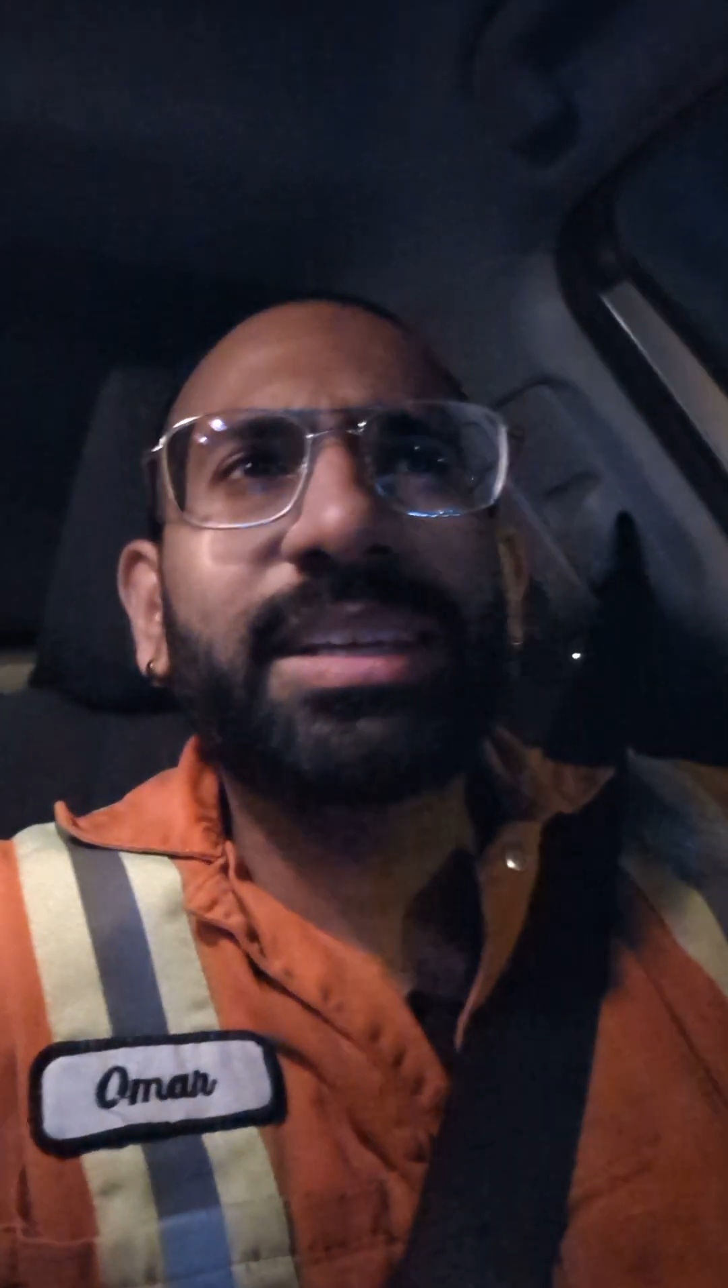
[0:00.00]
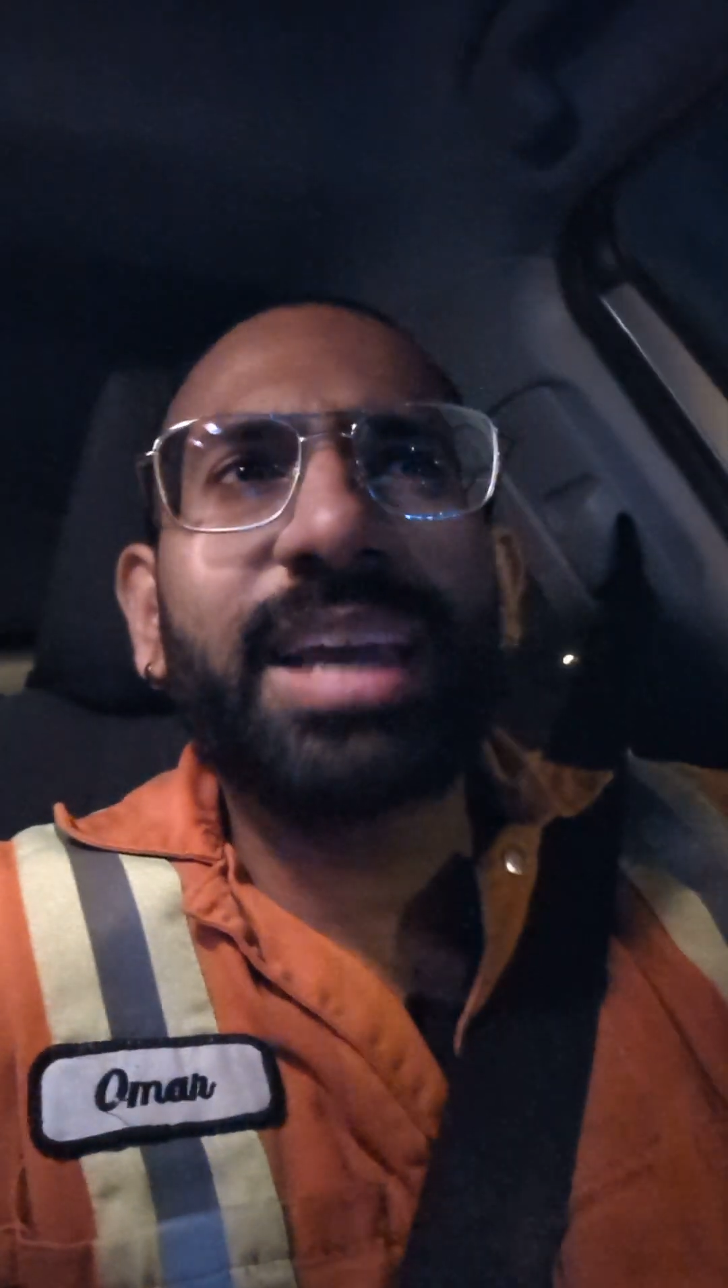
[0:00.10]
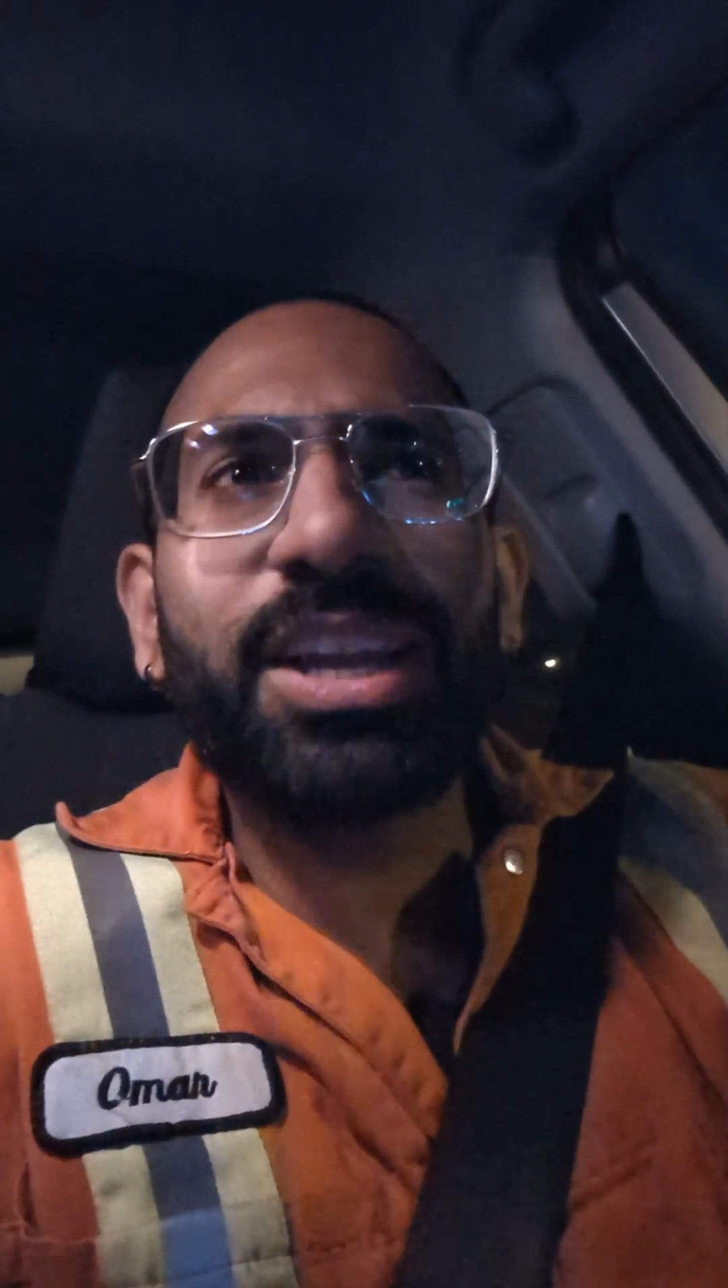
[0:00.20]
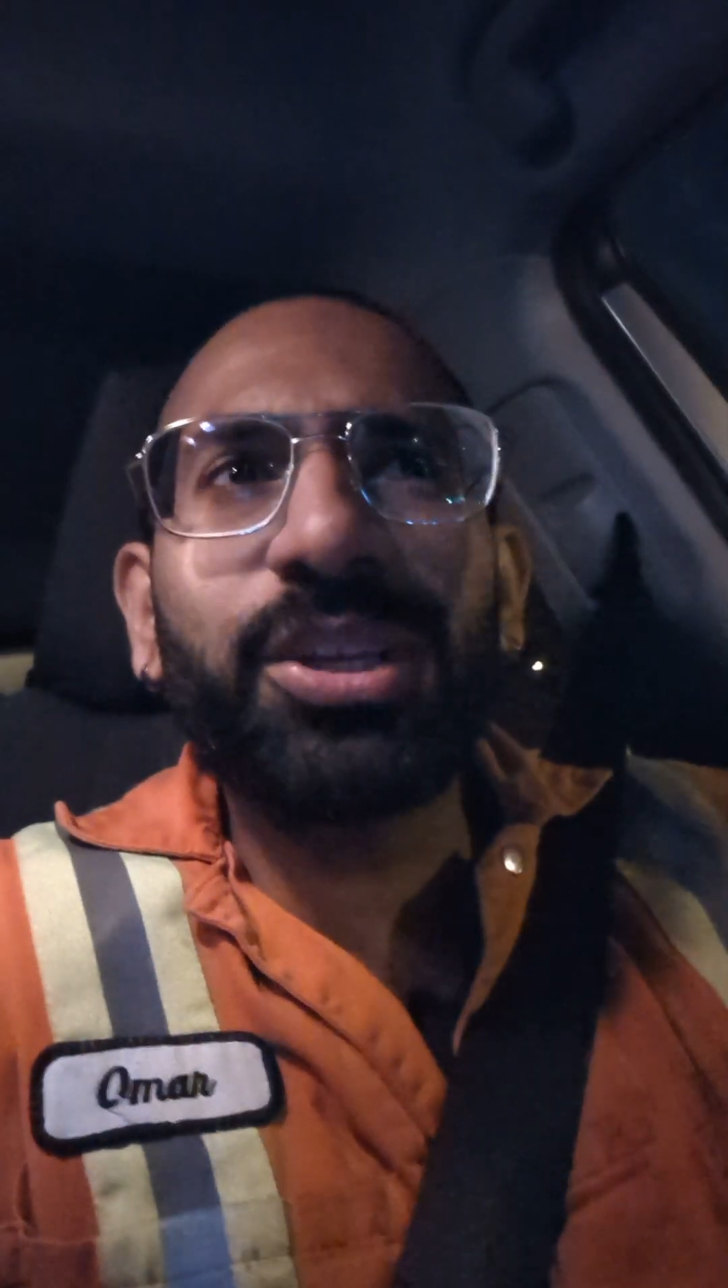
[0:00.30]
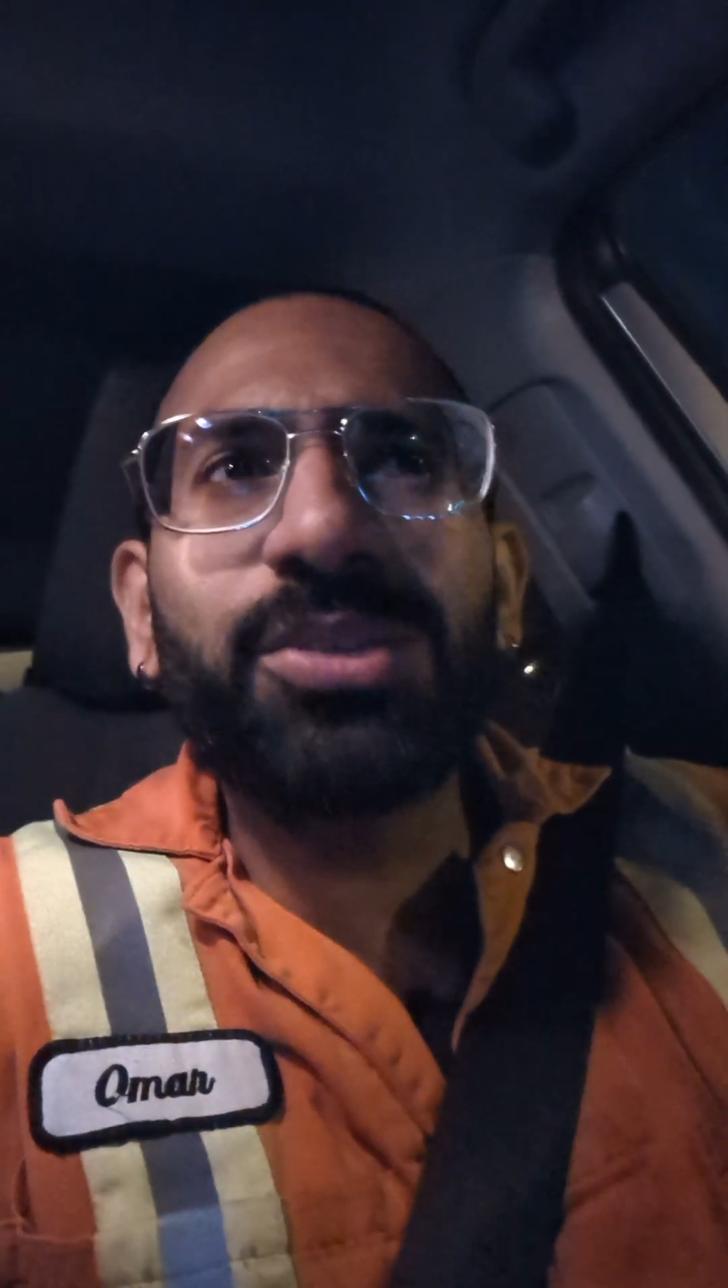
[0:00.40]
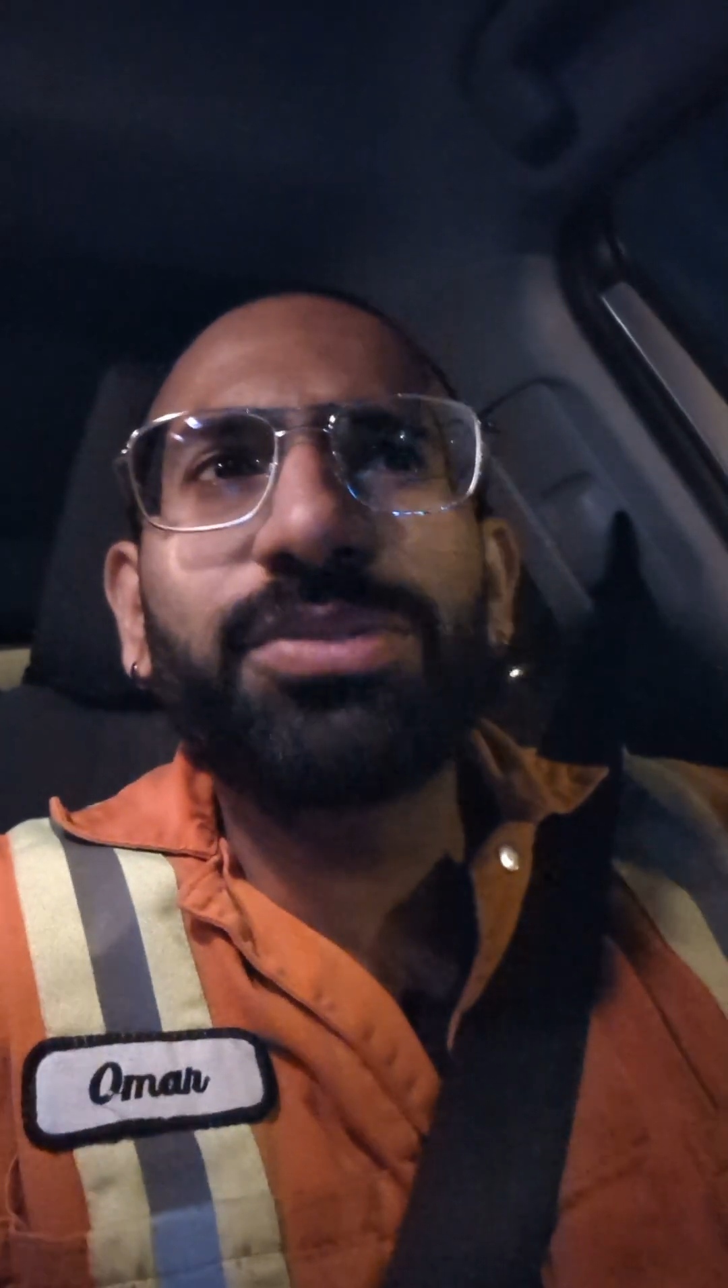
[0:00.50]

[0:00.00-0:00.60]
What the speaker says: can you